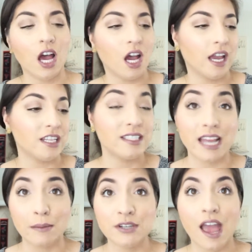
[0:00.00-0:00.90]
on
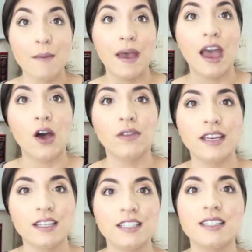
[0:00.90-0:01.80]
Snapchat about how
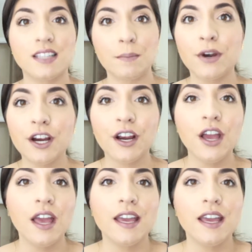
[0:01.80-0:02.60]
like December